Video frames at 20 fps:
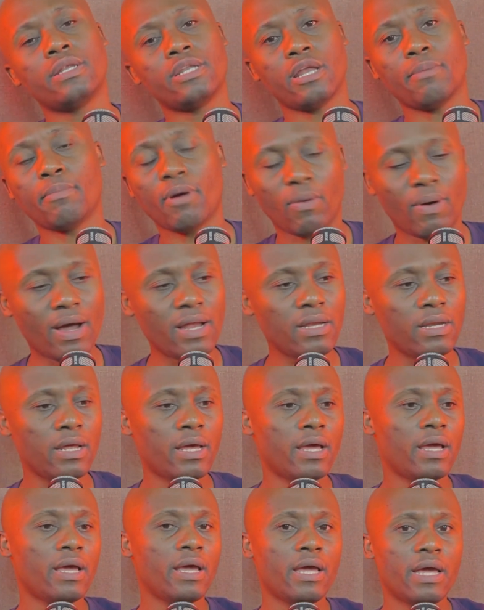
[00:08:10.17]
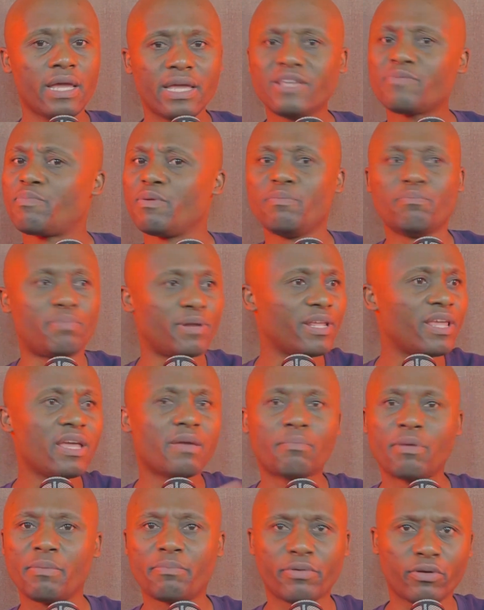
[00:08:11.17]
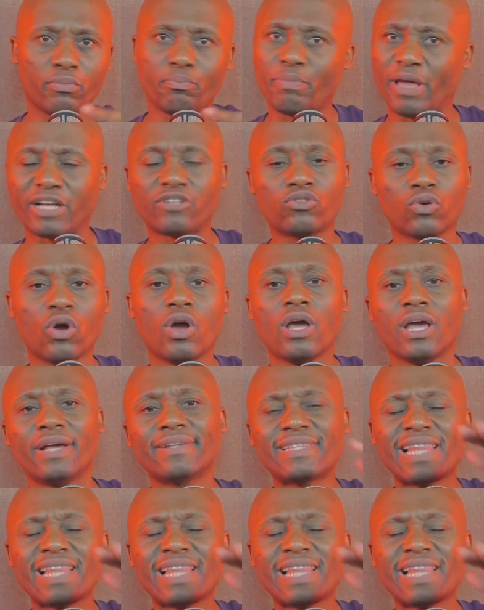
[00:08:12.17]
Number one, he's been bringing people back to,